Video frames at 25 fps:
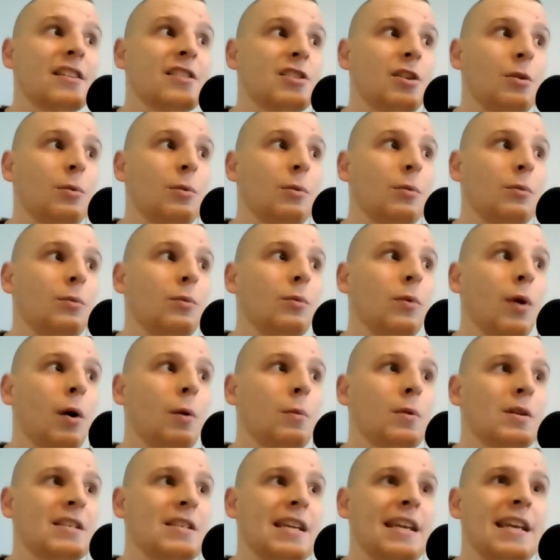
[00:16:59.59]
So what
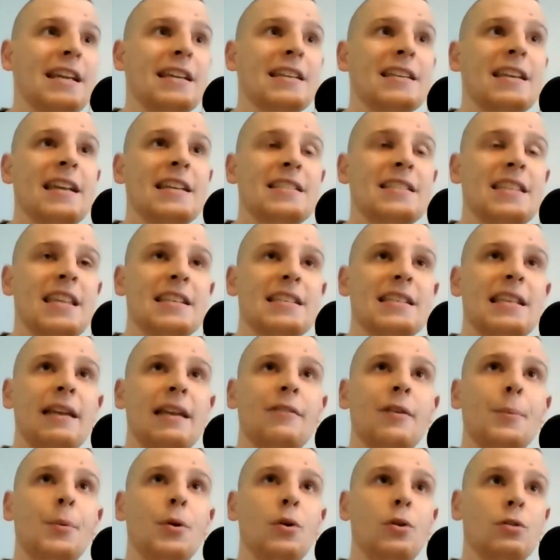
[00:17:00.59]
we're seeing is this
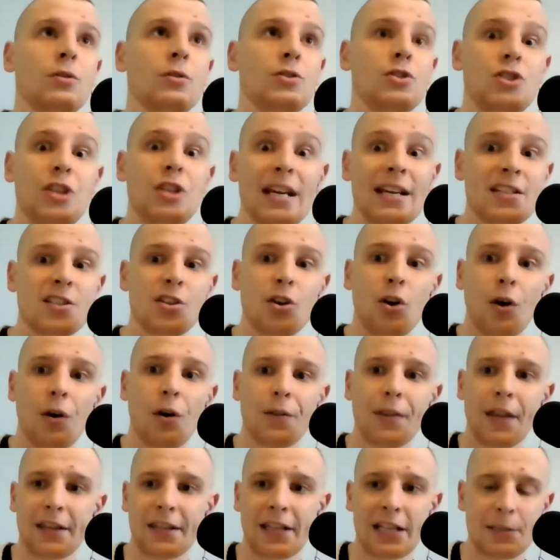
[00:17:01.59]
Liverpool jigsaw
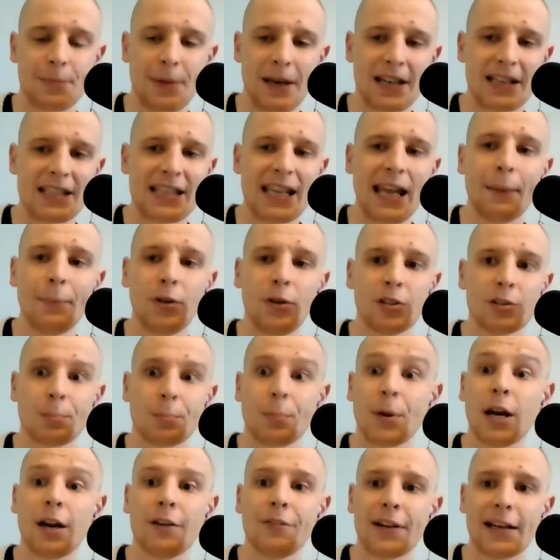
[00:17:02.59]
that's been assembled
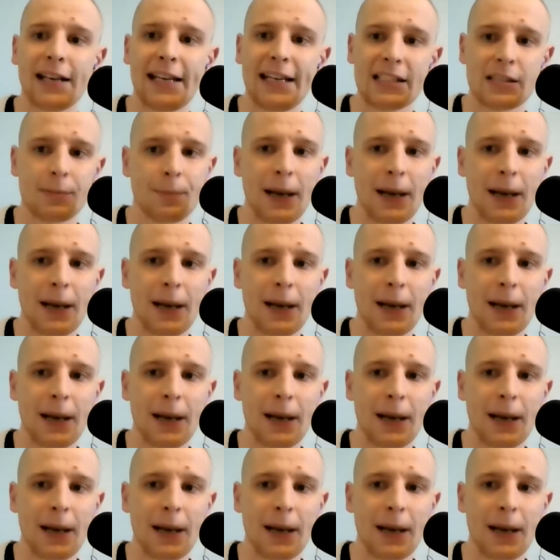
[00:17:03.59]
perfectly to